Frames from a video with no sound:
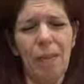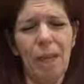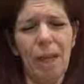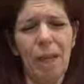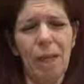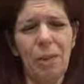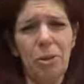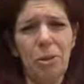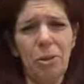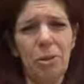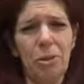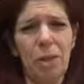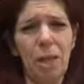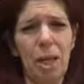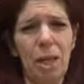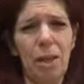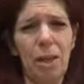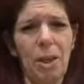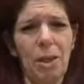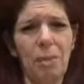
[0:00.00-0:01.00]
I
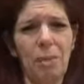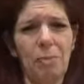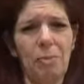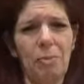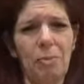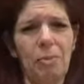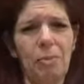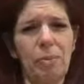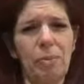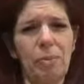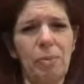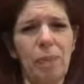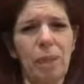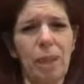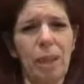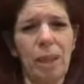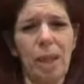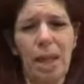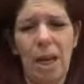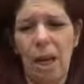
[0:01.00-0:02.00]
understand them
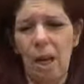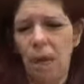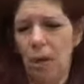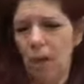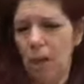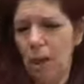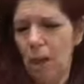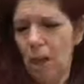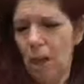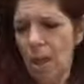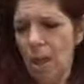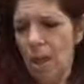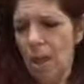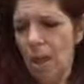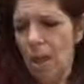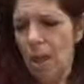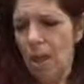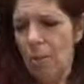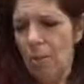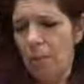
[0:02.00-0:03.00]
right now,
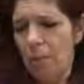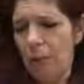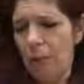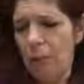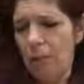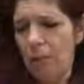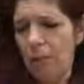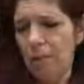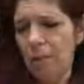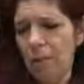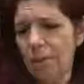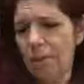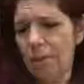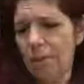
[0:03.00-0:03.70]
because